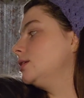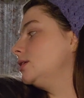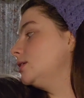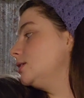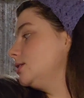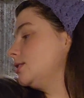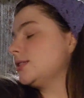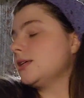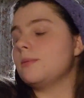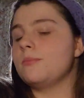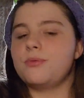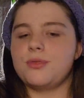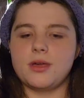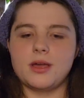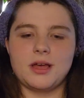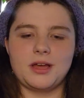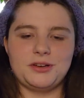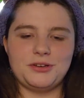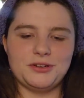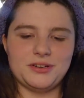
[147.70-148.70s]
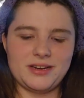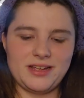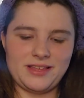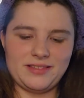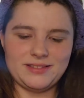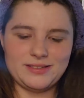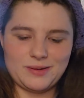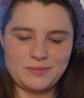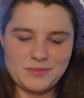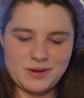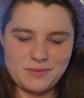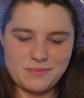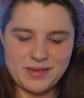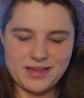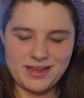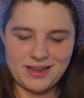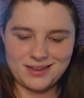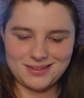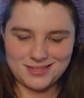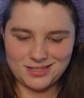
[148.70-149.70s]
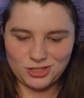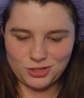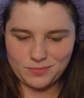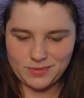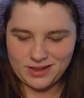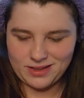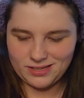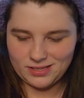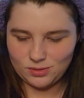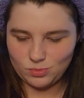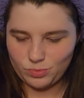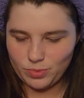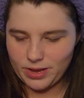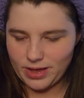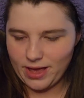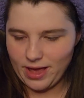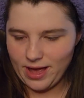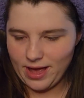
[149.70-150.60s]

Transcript: something underneath so I'm not making such a mess. But